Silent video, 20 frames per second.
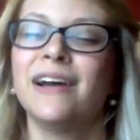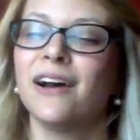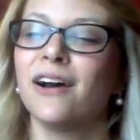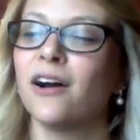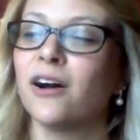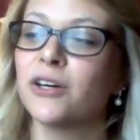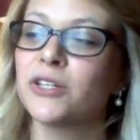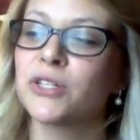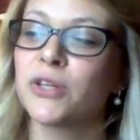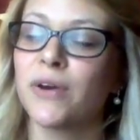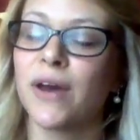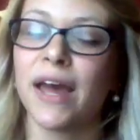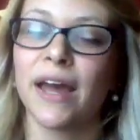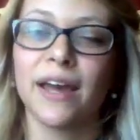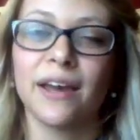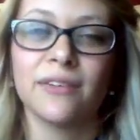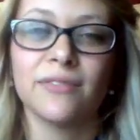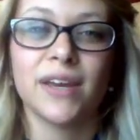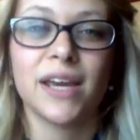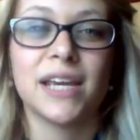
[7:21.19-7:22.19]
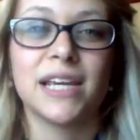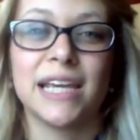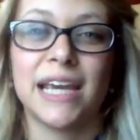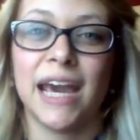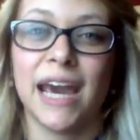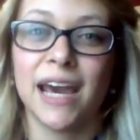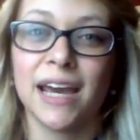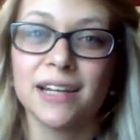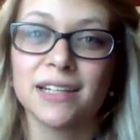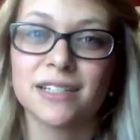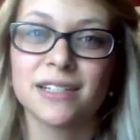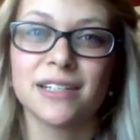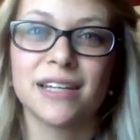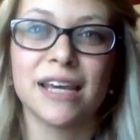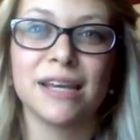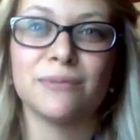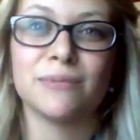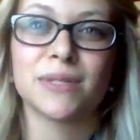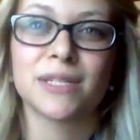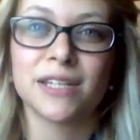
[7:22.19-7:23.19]
I also have a cat
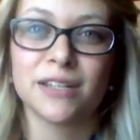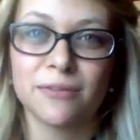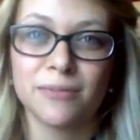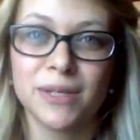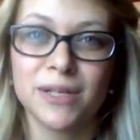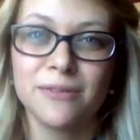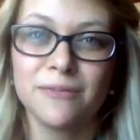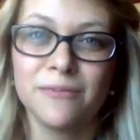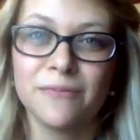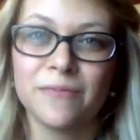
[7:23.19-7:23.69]
named Cinnamon.